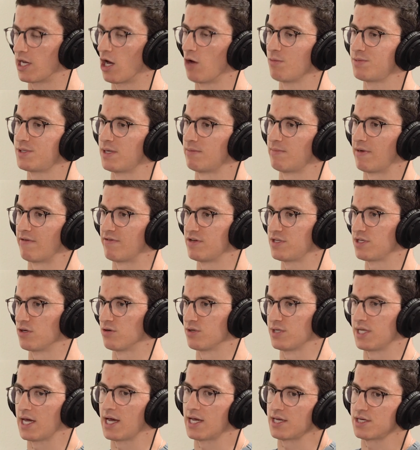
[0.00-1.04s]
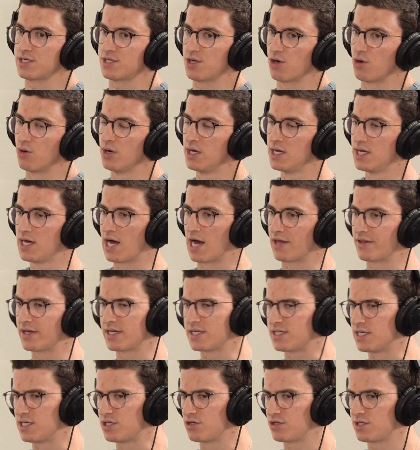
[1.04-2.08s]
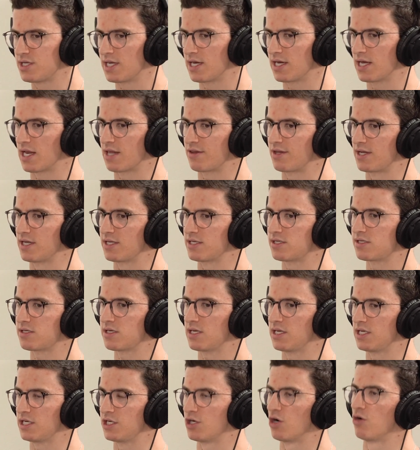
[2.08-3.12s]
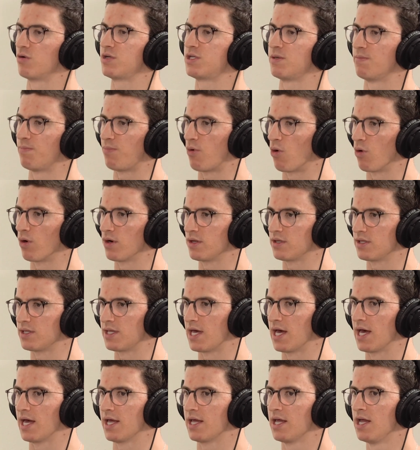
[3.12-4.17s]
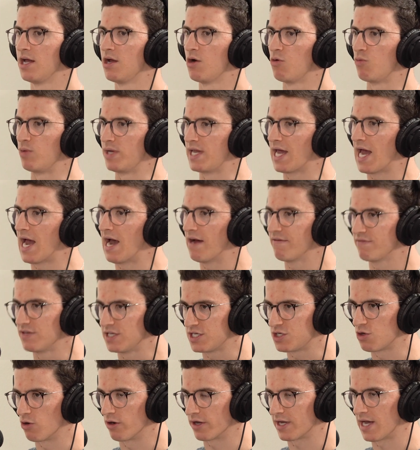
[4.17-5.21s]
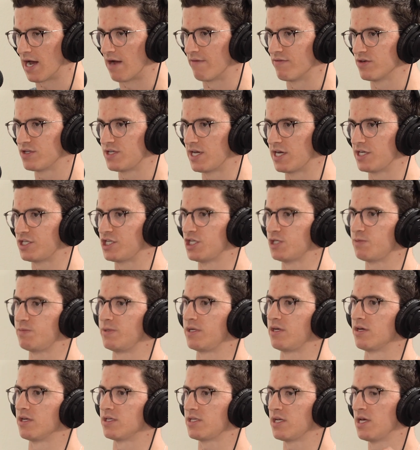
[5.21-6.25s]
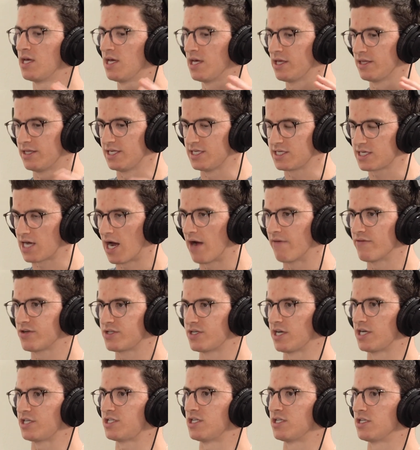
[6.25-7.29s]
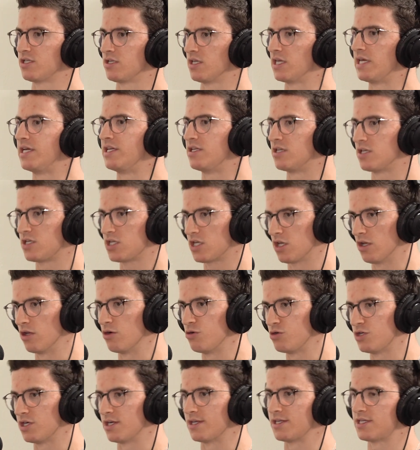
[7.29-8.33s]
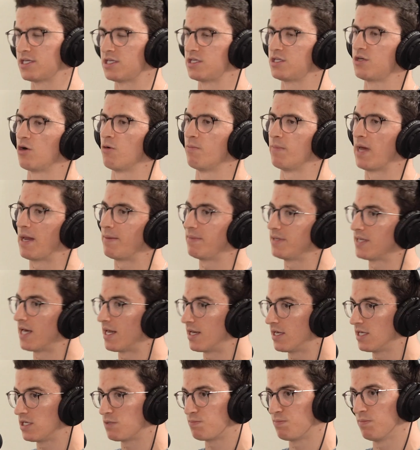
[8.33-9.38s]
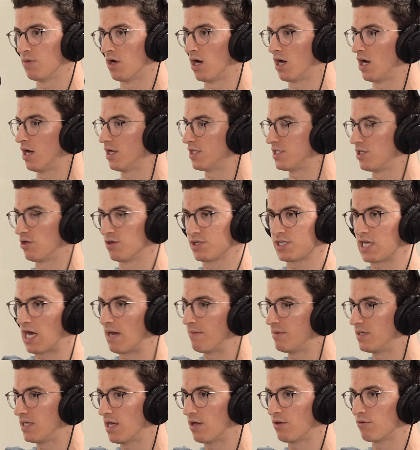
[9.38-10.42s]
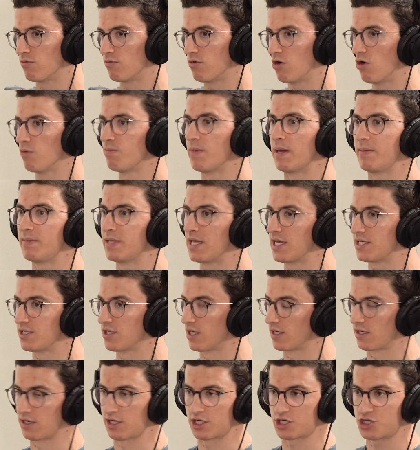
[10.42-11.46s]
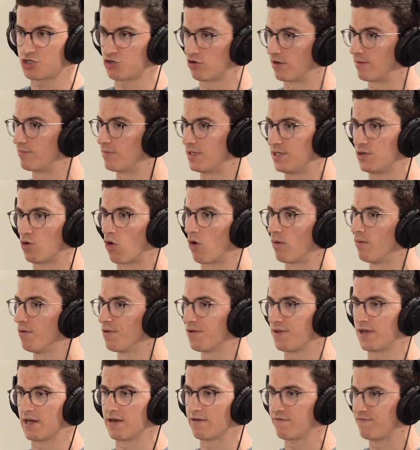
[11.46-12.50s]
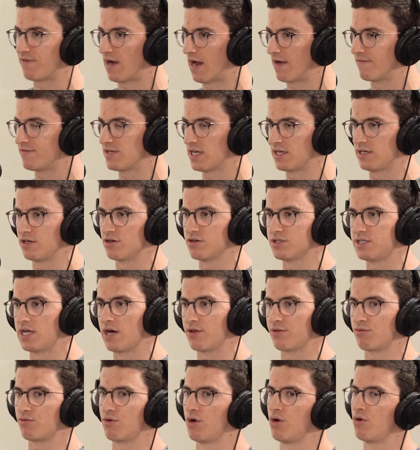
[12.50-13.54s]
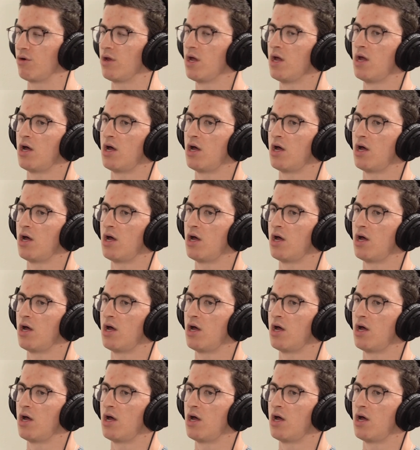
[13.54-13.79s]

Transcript: helps them every single day. So I think it's interesting, and I think it's important that we have these sort of conversations, because these conversations lead to solutions. And so maybe that is psilocybin down the road. Maybe that's like an extremely normal thing 5-10 years down the road.